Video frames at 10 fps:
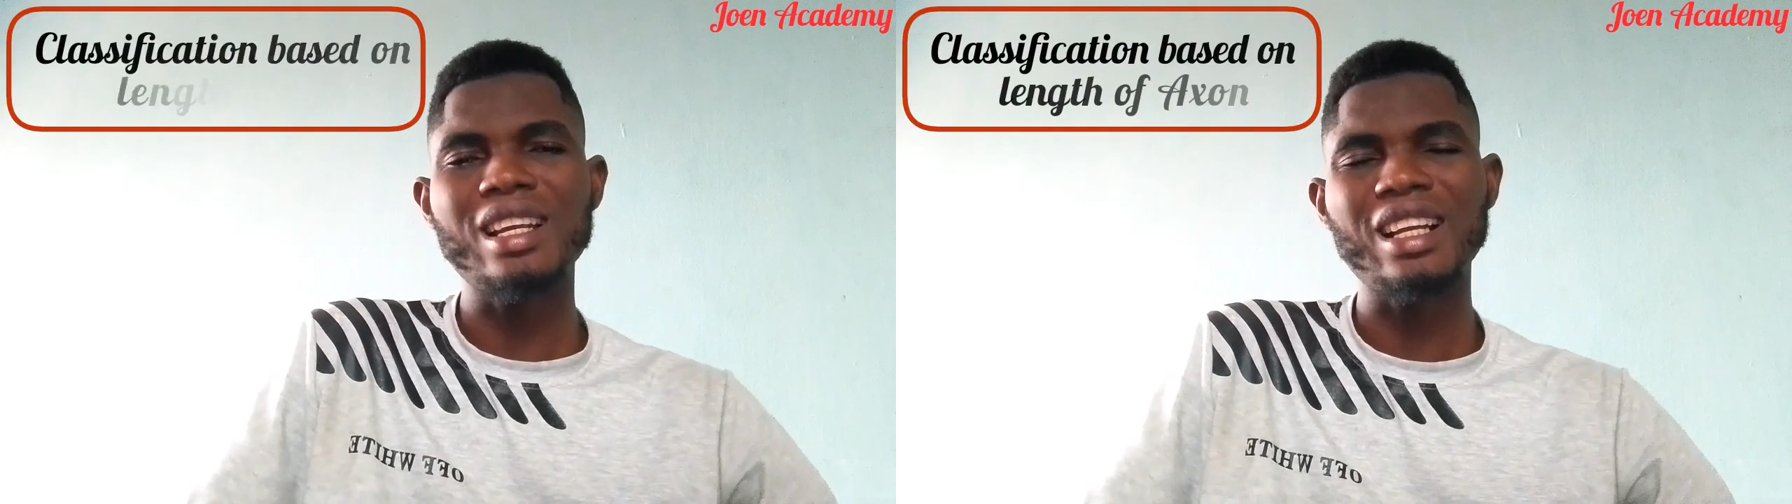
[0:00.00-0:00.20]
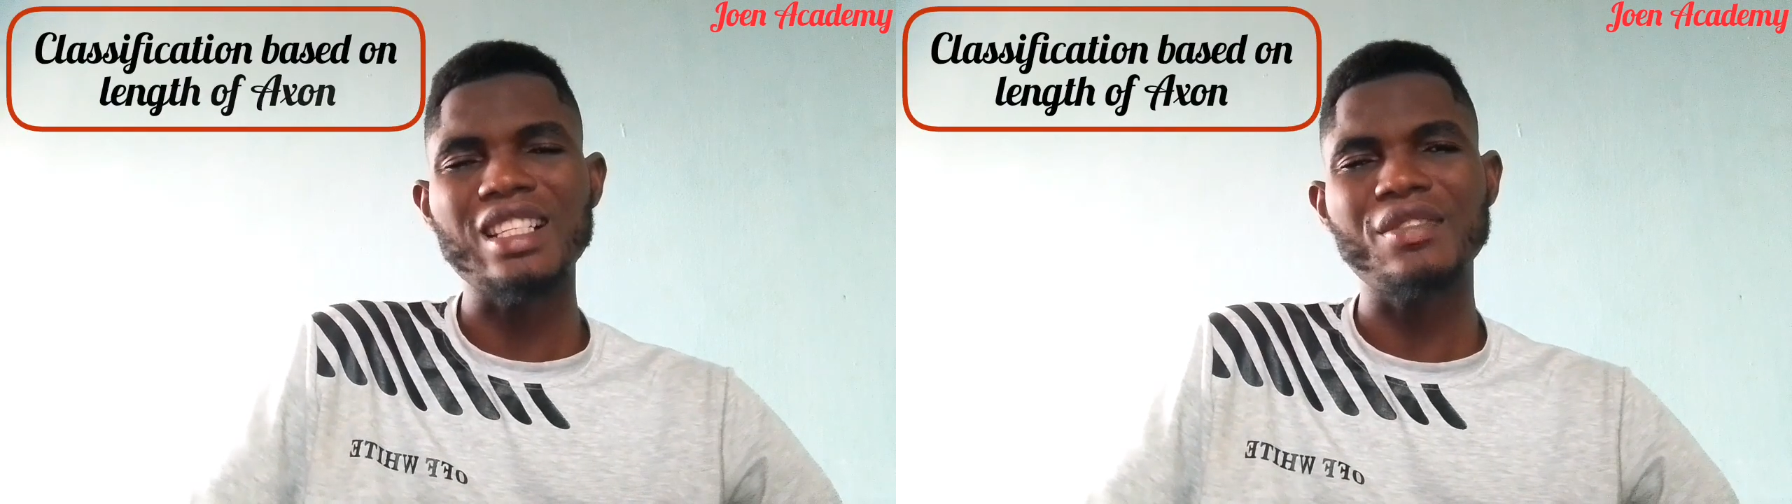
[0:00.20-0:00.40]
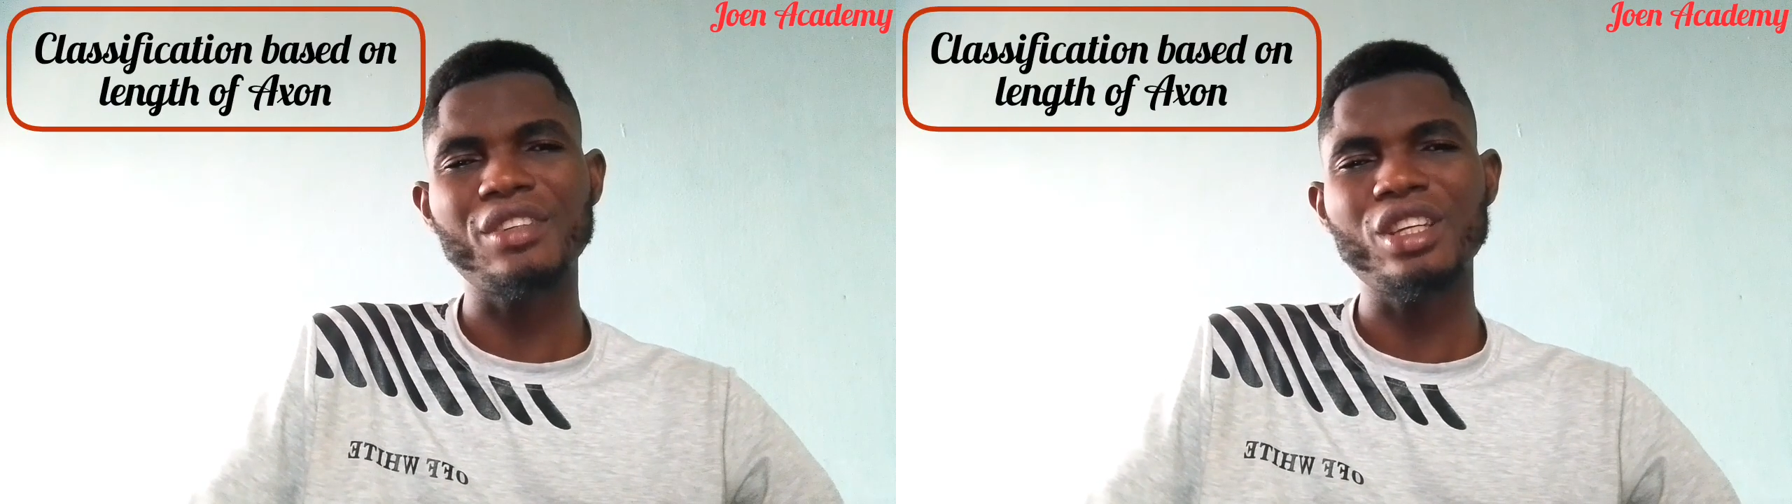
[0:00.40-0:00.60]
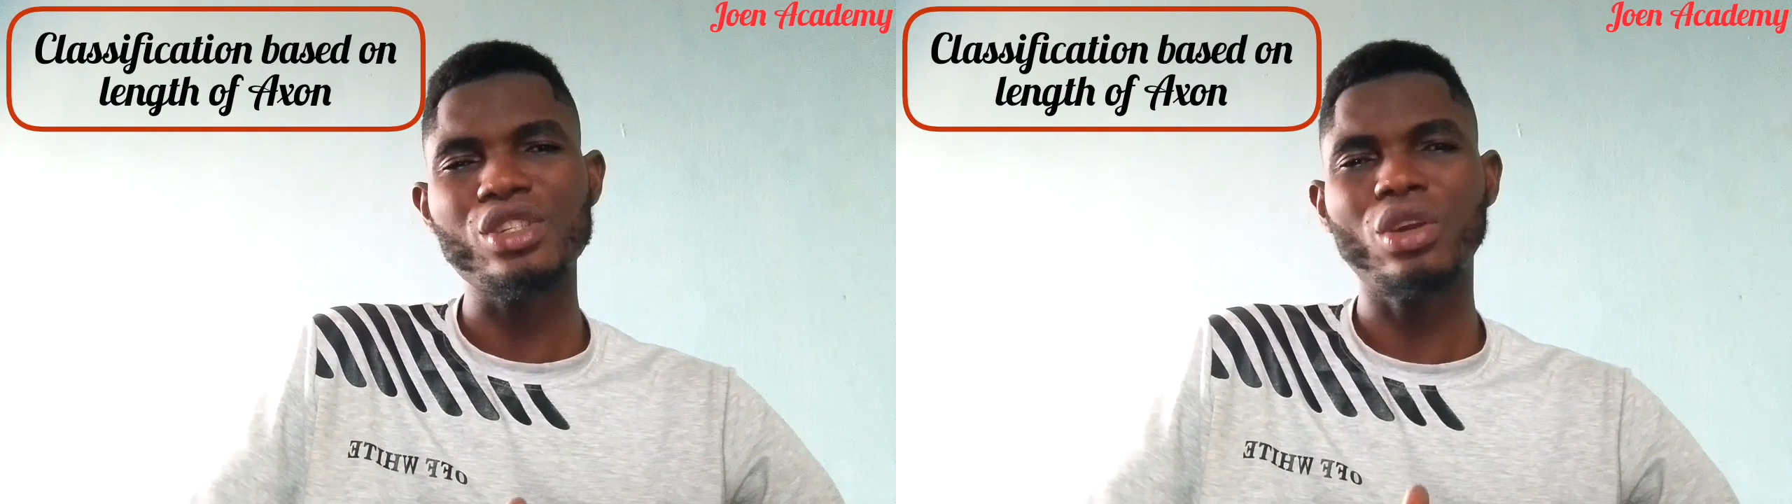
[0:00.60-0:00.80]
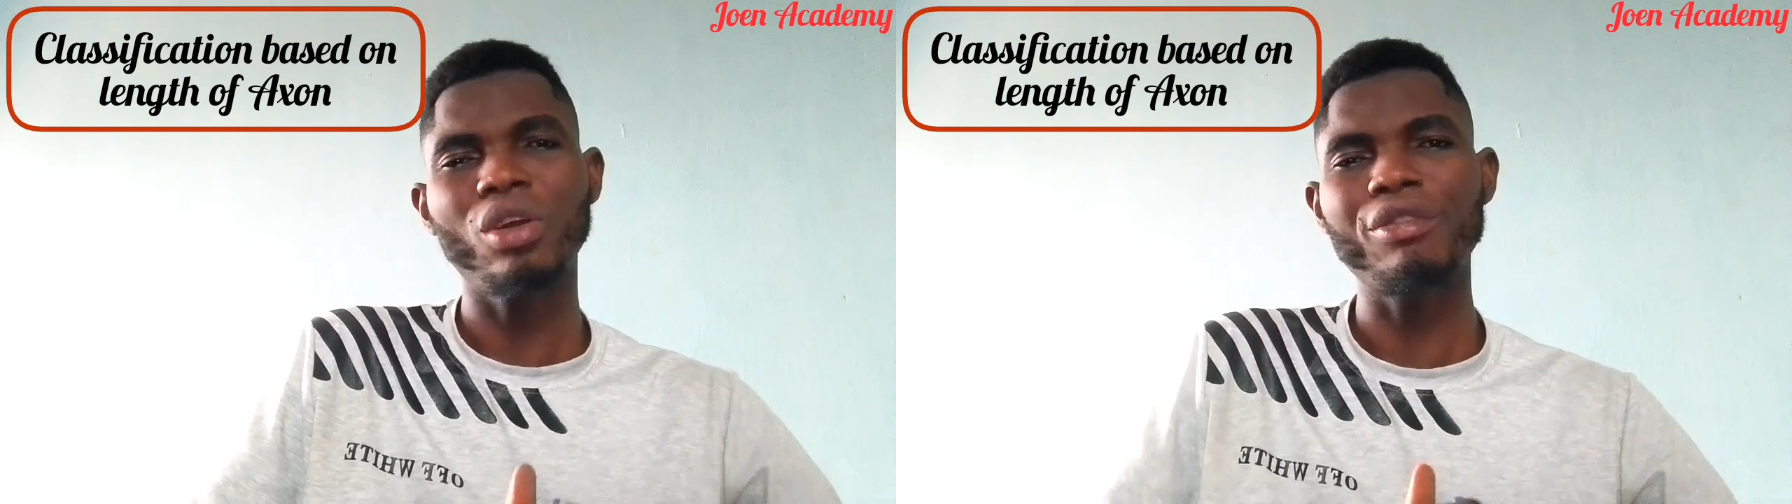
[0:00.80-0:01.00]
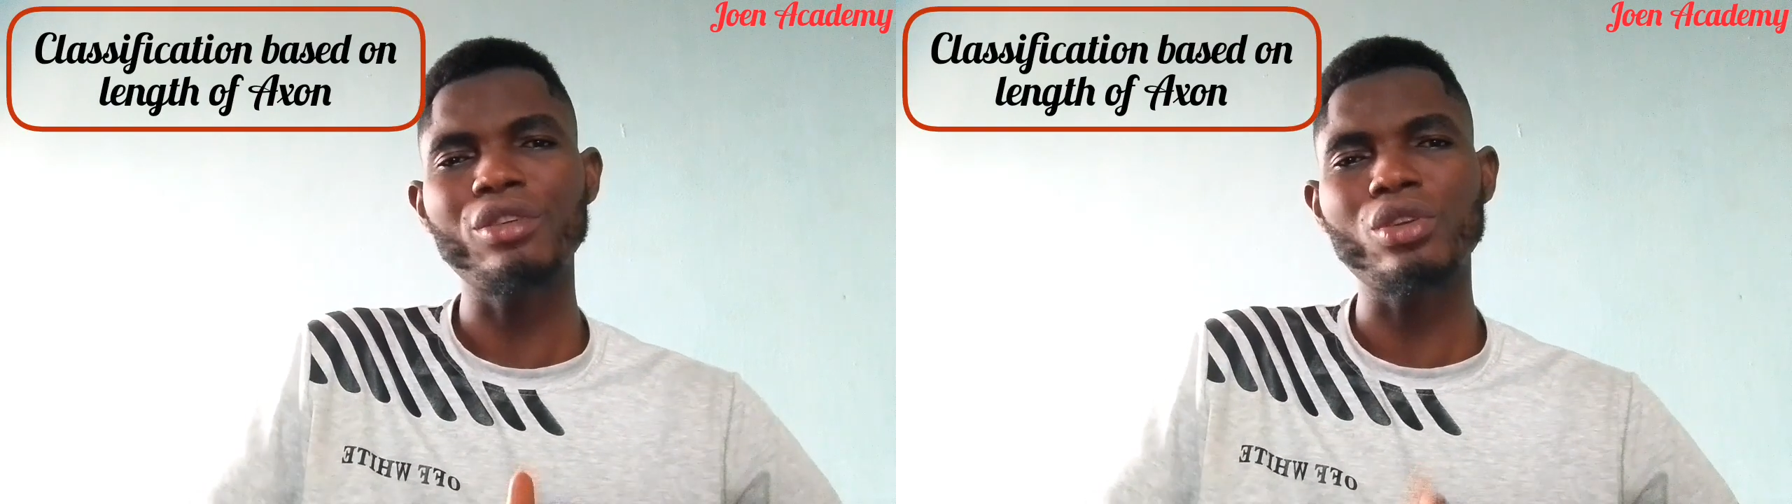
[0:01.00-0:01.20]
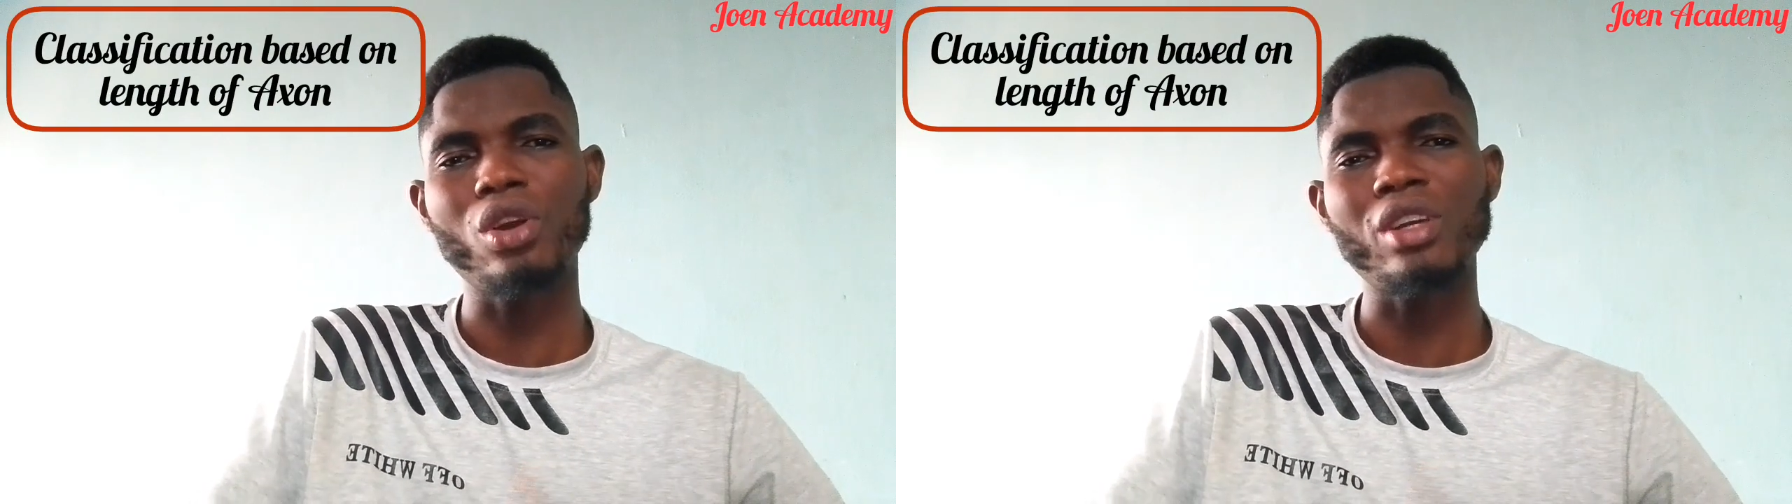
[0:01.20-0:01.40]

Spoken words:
classification of neuron